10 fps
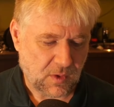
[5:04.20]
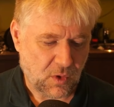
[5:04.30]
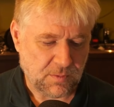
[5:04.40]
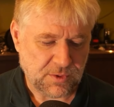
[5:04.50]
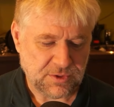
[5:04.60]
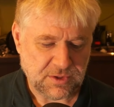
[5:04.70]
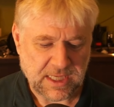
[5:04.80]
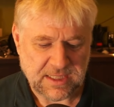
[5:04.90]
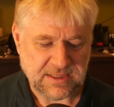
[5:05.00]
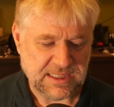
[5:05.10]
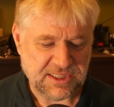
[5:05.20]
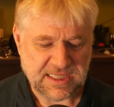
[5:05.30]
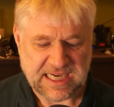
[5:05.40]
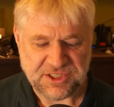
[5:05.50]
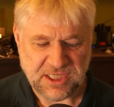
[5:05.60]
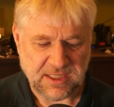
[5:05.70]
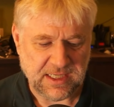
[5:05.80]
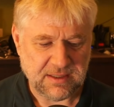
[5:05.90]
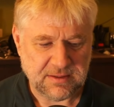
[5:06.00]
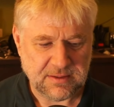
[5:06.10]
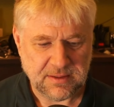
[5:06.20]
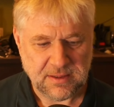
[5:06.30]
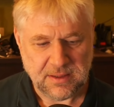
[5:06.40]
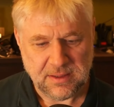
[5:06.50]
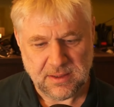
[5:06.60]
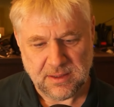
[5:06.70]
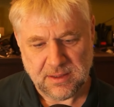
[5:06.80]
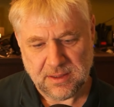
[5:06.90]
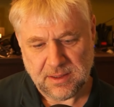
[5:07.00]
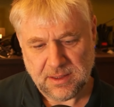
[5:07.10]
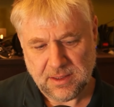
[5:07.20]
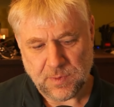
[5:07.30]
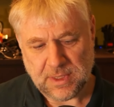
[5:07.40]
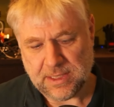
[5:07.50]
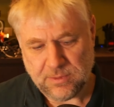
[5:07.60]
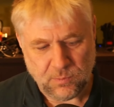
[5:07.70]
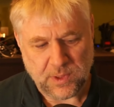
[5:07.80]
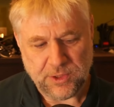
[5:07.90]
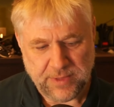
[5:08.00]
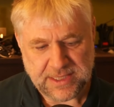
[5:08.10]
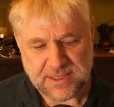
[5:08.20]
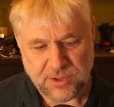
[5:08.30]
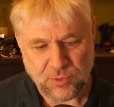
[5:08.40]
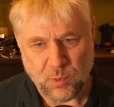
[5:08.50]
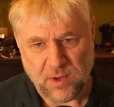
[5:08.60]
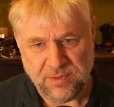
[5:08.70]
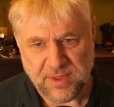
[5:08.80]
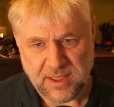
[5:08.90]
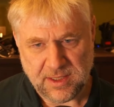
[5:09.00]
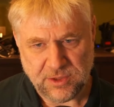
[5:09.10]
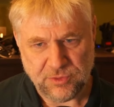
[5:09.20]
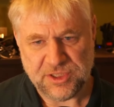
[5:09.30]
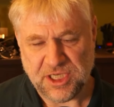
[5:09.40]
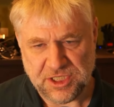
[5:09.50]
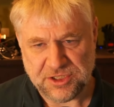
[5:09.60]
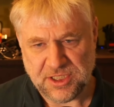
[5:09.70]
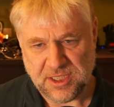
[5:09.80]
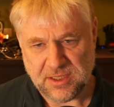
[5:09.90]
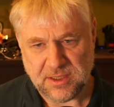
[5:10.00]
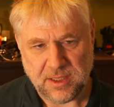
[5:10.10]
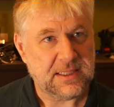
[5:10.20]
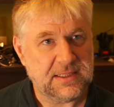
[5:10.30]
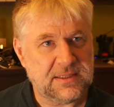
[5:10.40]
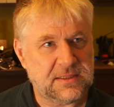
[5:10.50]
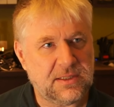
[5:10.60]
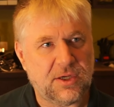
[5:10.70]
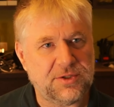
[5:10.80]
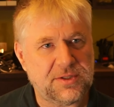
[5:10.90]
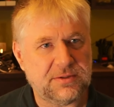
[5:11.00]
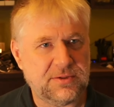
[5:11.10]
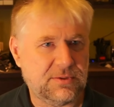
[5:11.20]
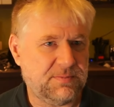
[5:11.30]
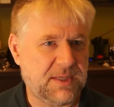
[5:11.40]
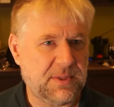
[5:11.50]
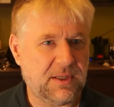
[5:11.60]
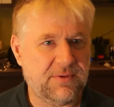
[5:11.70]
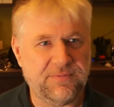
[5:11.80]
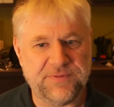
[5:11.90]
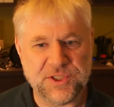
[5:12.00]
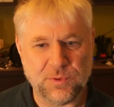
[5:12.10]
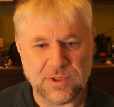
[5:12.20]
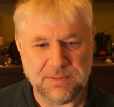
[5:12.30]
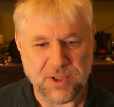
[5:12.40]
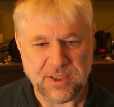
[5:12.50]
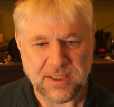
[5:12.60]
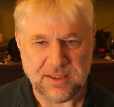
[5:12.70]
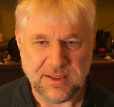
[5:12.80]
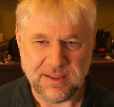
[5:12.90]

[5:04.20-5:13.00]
almost has this caching layer. Like when you execute one thing, you change it. It's closer to maybe a visual debugging